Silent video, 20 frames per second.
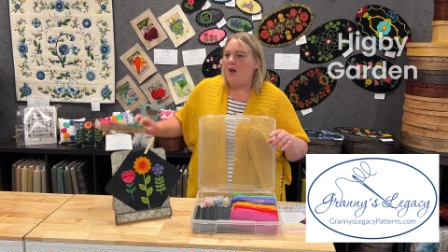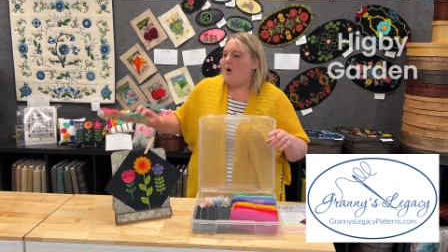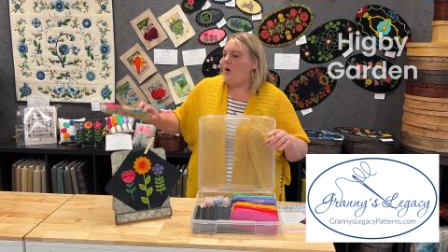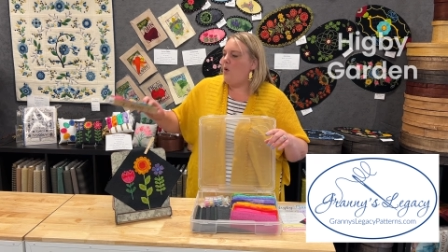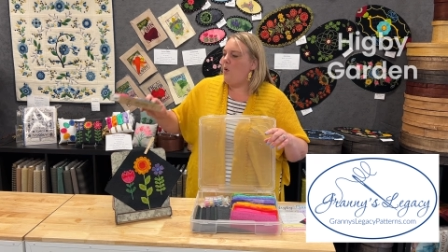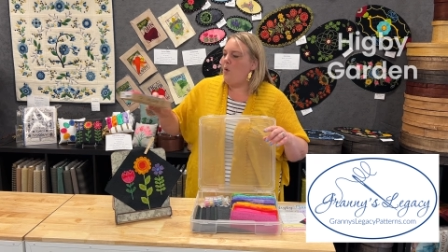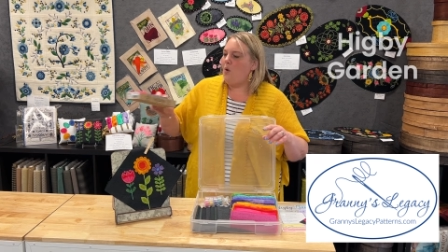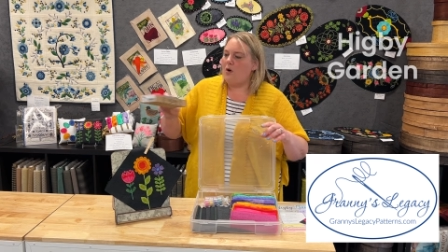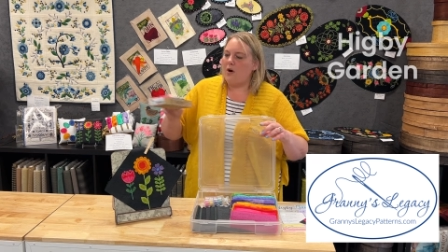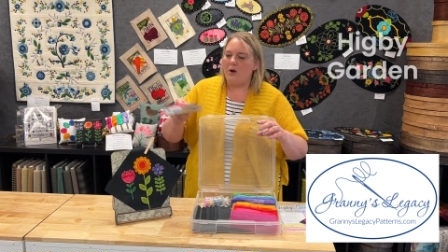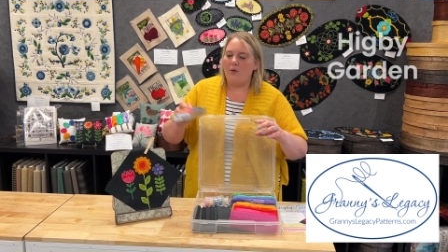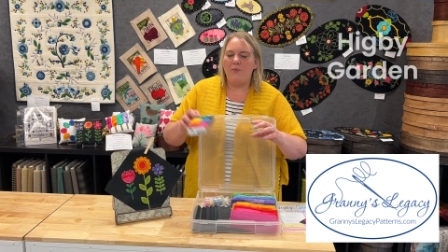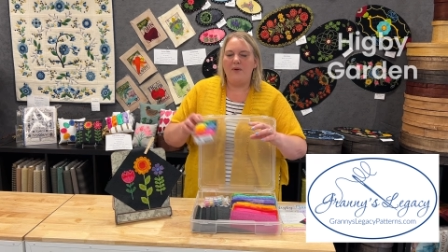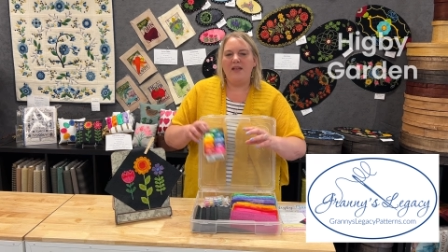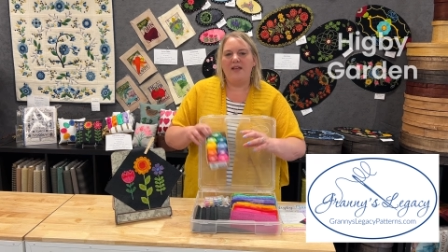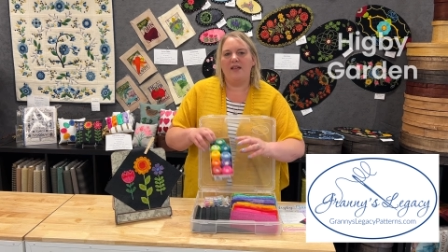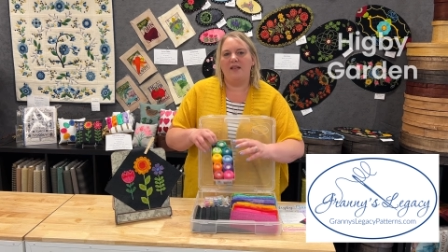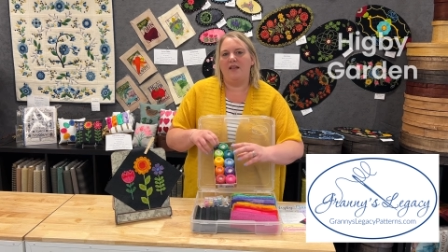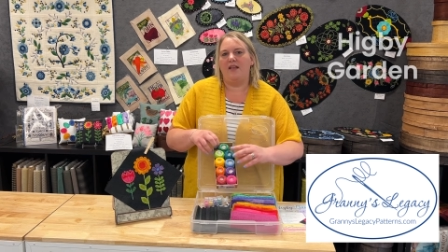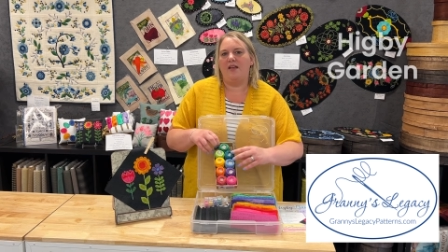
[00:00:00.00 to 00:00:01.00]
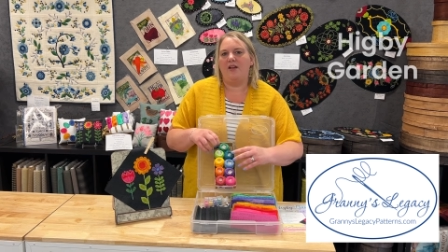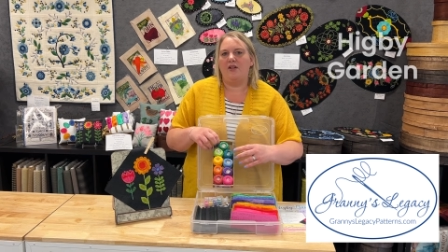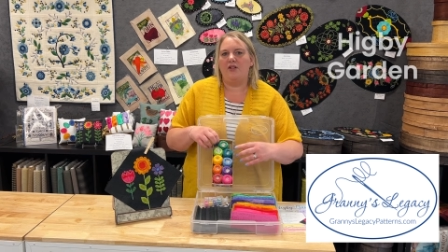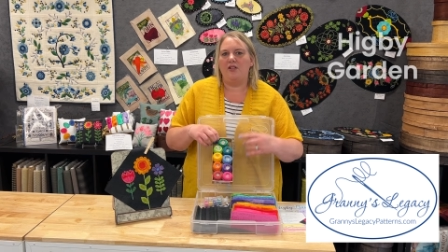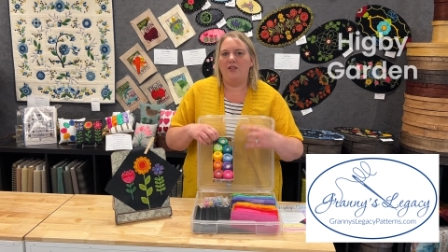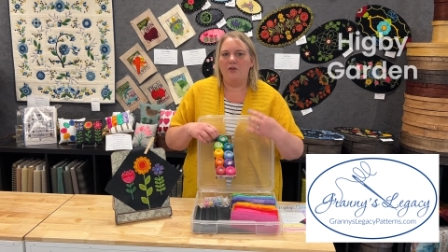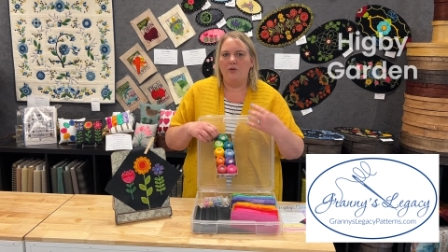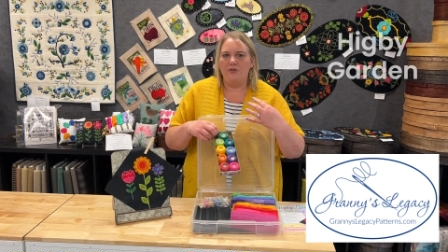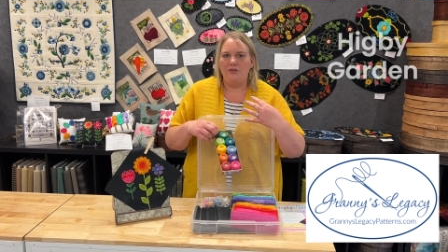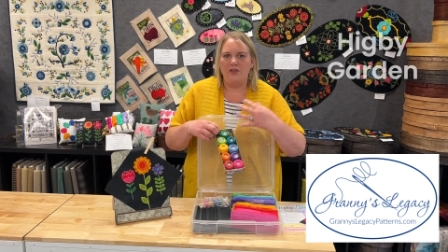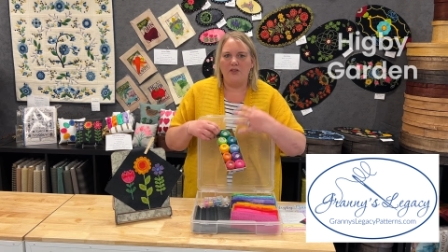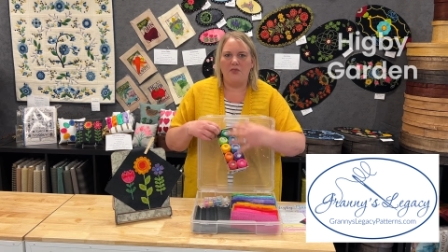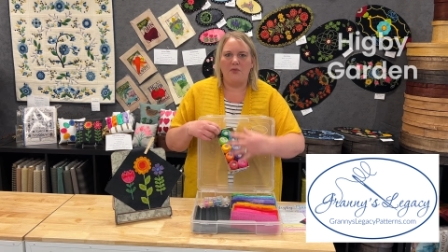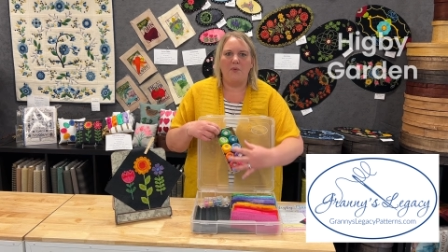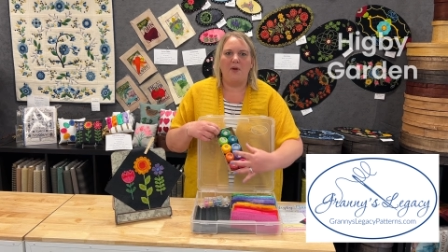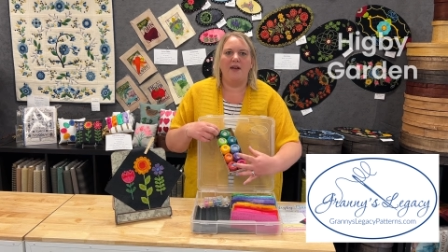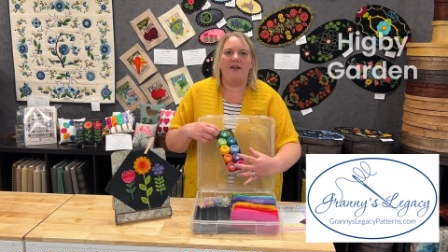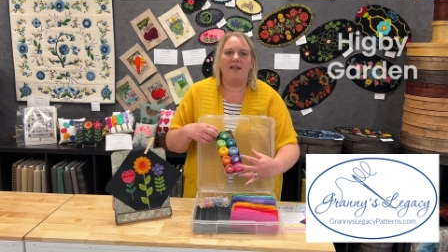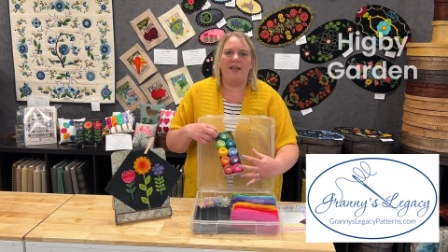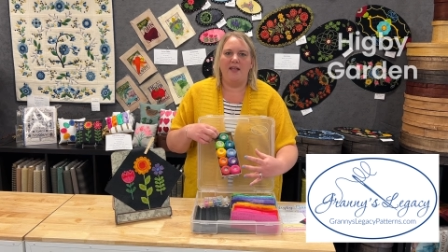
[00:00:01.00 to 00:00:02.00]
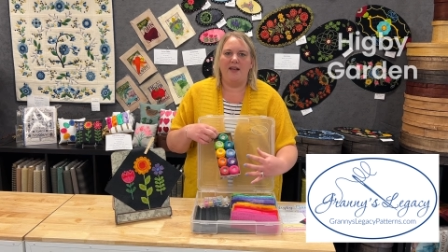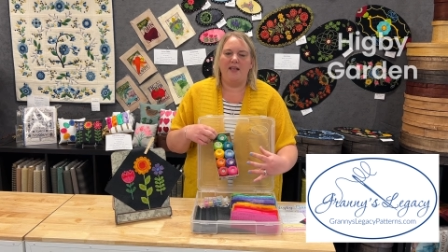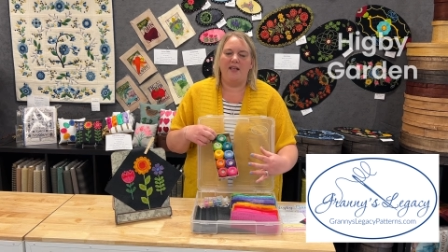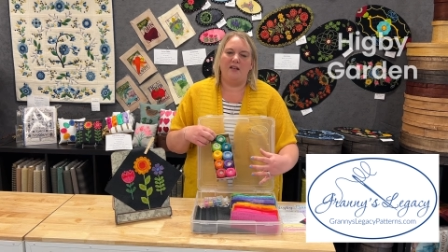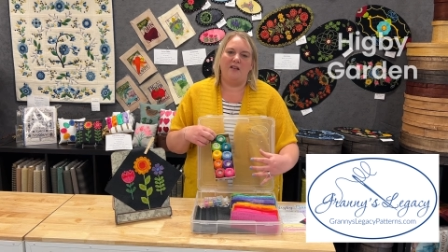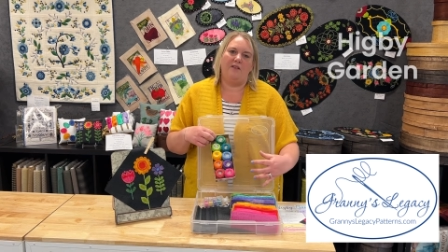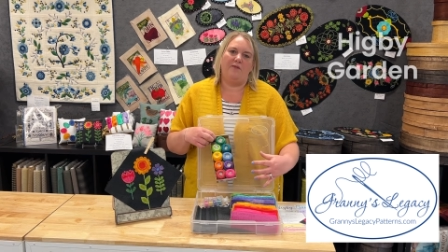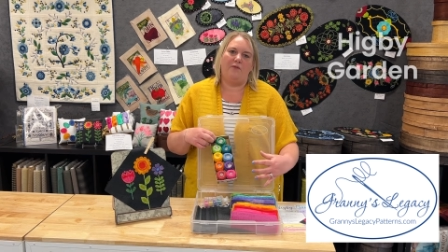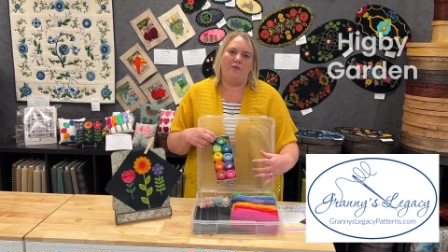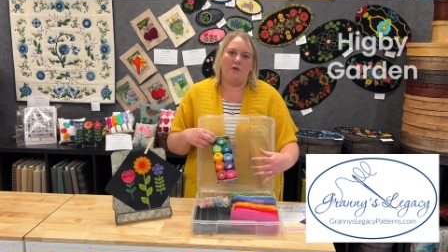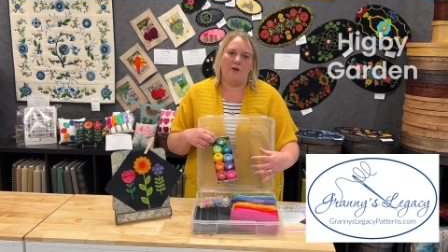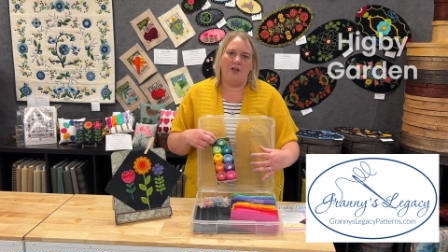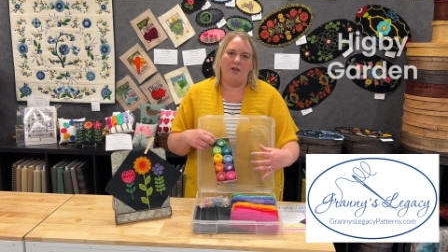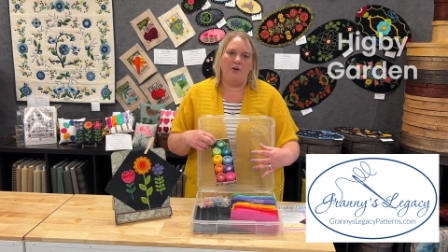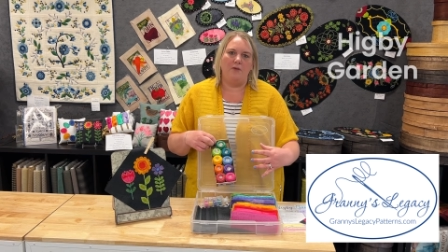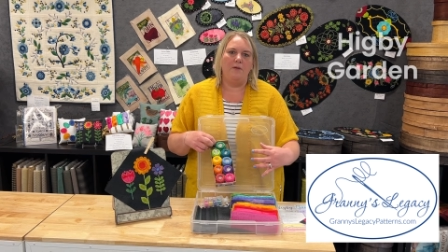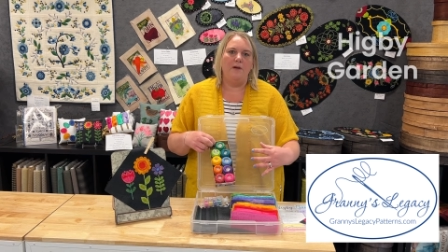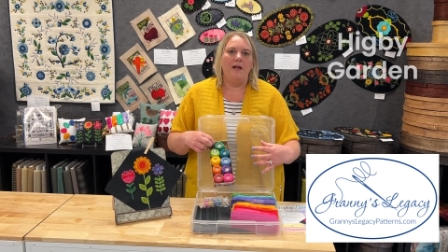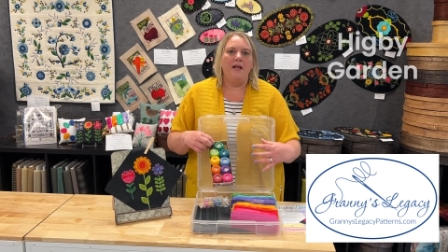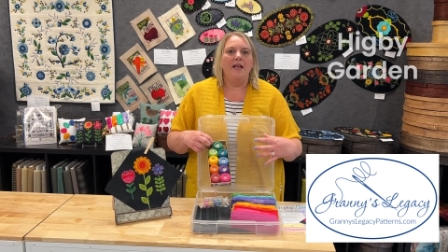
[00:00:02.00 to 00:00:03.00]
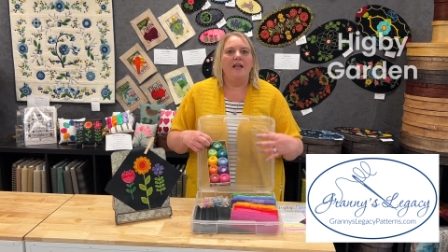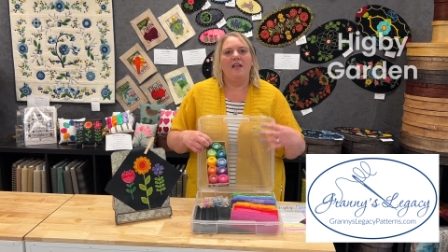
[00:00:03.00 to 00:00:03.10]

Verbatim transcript: or we can include the thread kit in it for you